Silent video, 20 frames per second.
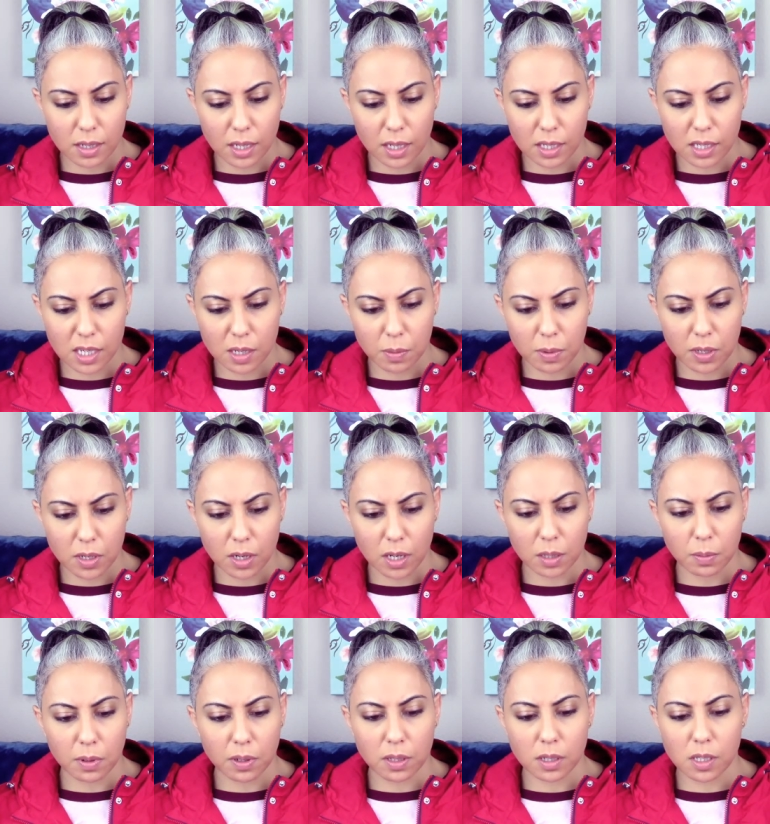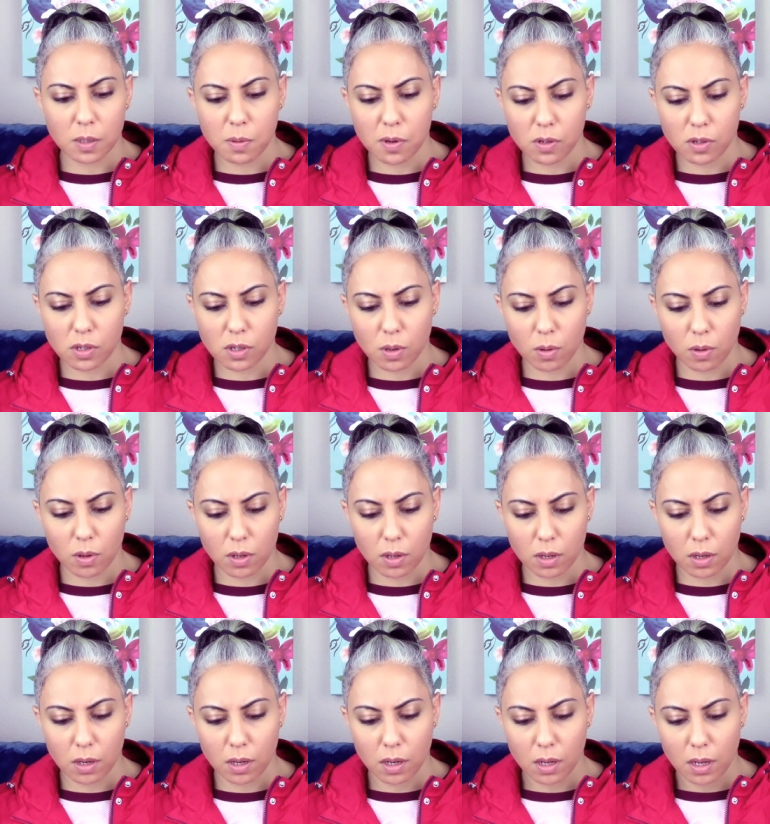needs to be talked about. This smells so
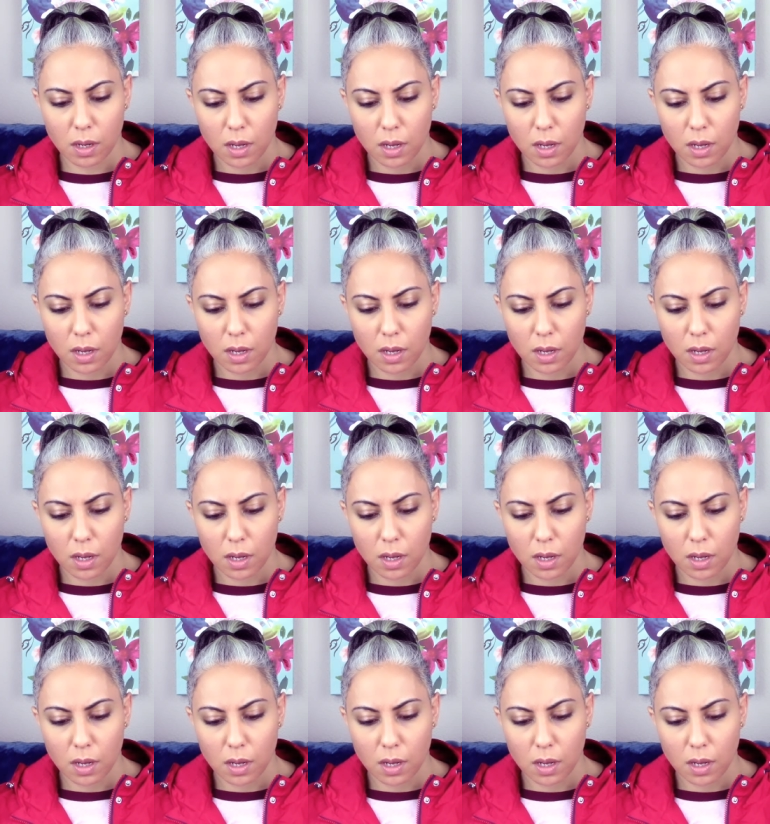good.